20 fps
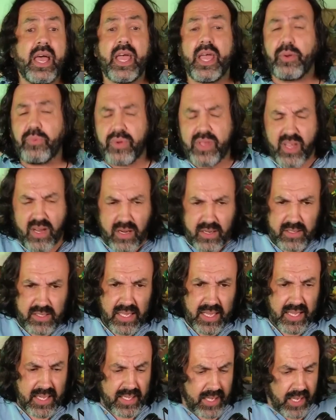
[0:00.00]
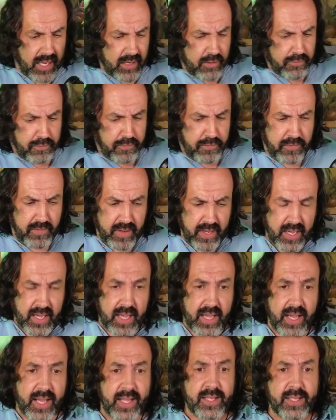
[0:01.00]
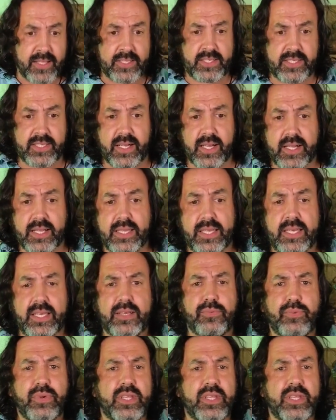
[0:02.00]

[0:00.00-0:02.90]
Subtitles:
And we are kind of juggling